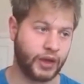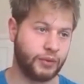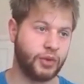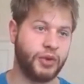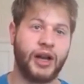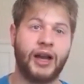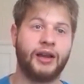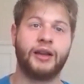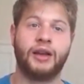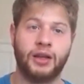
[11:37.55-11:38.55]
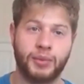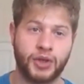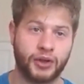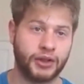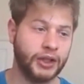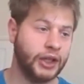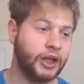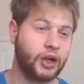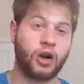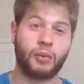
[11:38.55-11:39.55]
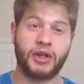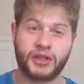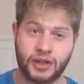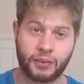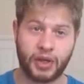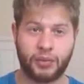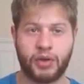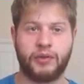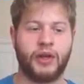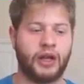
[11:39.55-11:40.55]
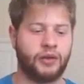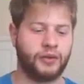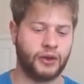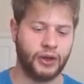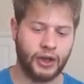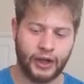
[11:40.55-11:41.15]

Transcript: There'll be highlight clips on it, comments that people have left,